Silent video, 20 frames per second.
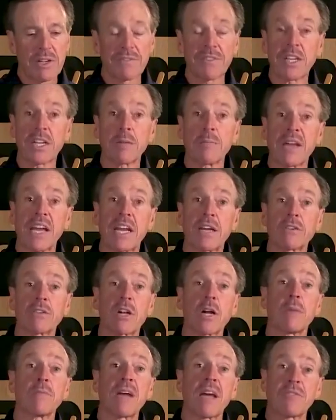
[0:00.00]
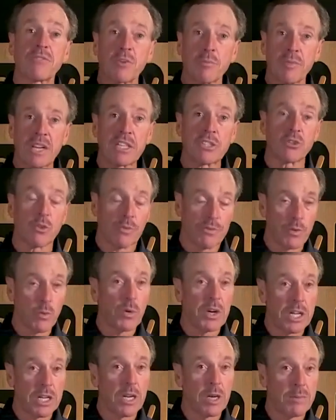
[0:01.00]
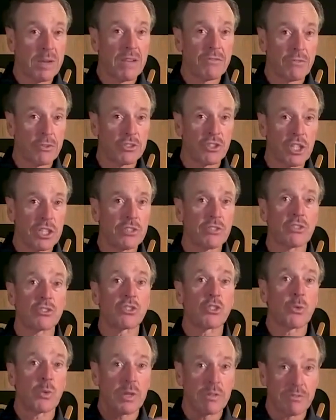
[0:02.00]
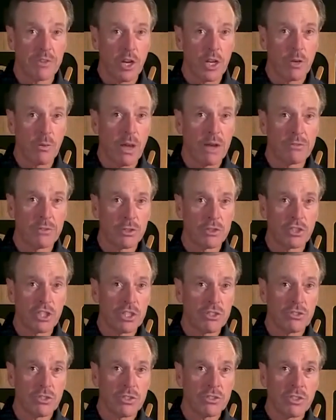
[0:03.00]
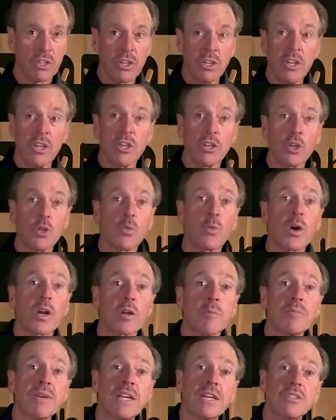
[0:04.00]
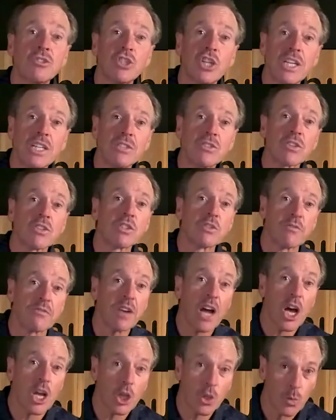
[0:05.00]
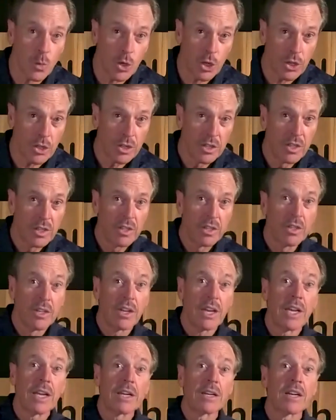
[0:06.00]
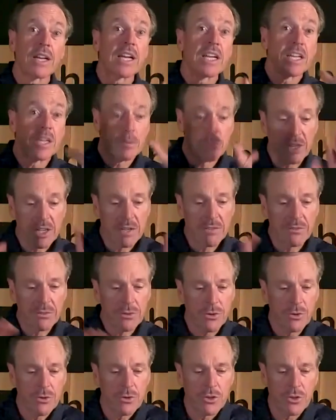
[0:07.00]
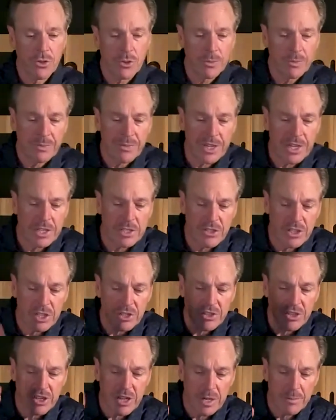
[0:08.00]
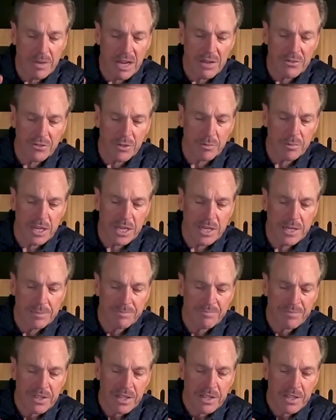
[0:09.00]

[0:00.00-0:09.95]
If any man have come after me, so if you want to come after Jesus, you want to follow after Jesus, you want to be a Jesus follower and let him live through you, then he says, come after me,